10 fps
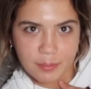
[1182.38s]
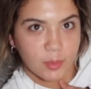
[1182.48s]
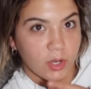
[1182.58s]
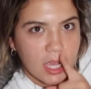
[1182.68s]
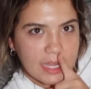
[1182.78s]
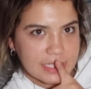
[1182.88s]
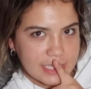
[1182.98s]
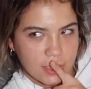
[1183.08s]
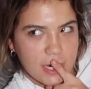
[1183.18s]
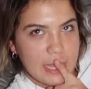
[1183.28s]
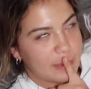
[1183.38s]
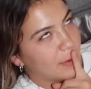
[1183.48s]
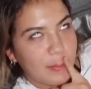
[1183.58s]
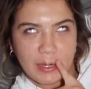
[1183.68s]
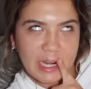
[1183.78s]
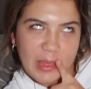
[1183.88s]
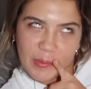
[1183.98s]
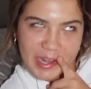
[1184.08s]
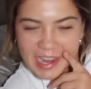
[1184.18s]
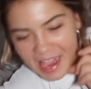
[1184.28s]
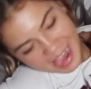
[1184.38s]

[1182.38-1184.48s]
but we're not gonna tell her and I'm gonna open another one.